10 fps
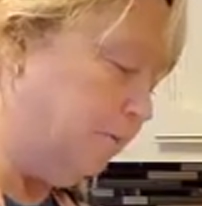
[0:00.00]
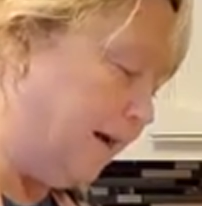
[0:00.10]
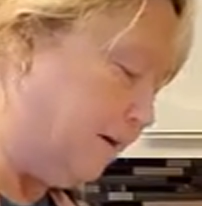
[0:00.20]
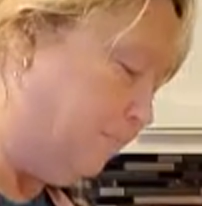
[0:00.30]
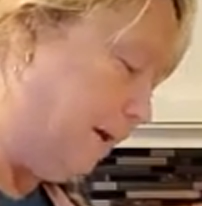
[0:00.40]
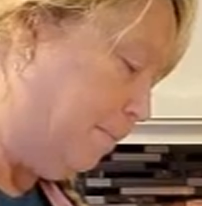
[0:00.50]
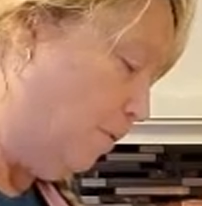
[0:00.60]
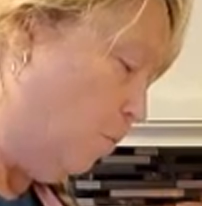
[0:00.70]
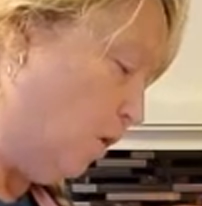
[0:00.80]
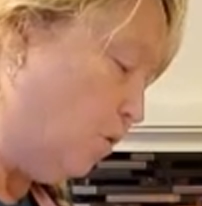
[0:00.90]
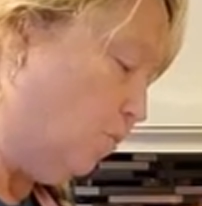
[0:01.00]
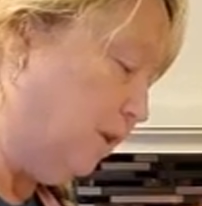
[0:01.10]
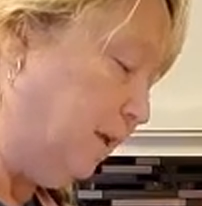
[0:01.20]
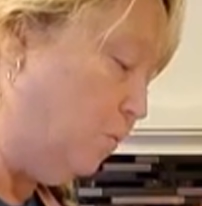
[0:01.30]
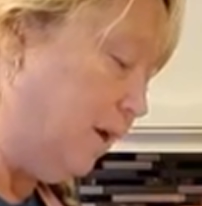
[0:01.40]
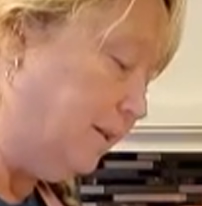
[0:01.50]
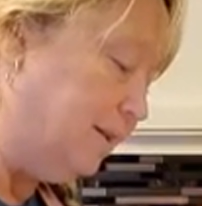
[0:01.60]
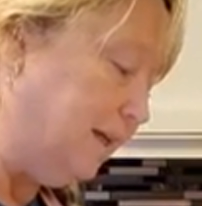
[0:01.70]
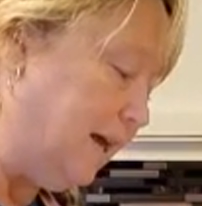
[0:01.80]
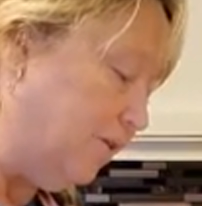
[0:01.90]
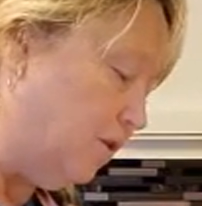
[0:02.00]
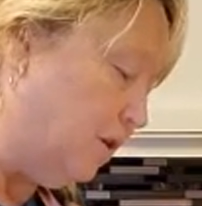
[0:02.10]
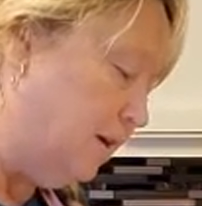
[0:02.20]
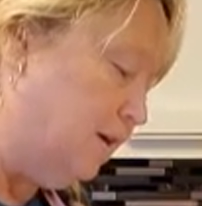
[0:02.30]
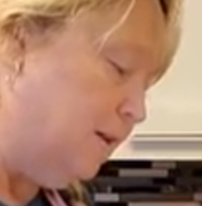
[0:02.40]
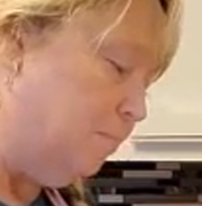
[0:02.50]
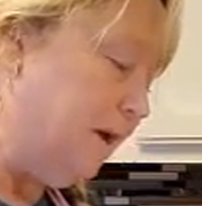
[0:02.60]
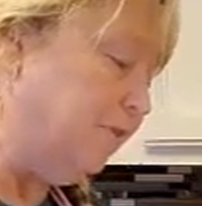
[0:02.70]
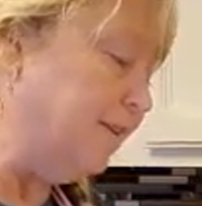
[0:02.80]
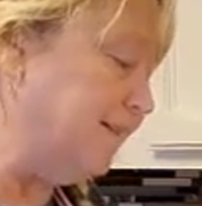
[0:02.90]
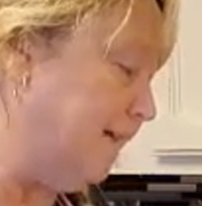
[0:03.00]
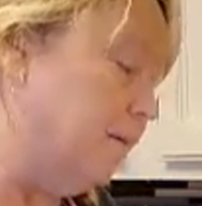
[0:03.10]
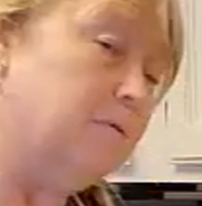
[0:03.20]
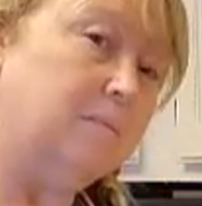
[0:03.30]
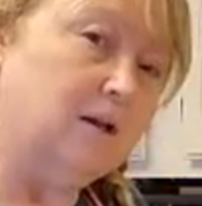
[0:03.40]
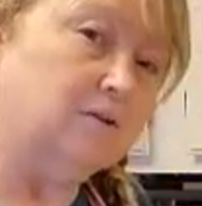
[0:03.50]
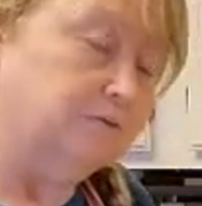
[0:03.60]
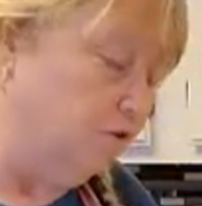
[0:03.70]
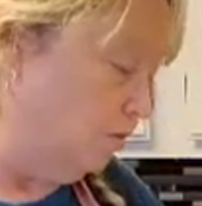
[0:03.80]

and black pepper work really well together. About the same amount of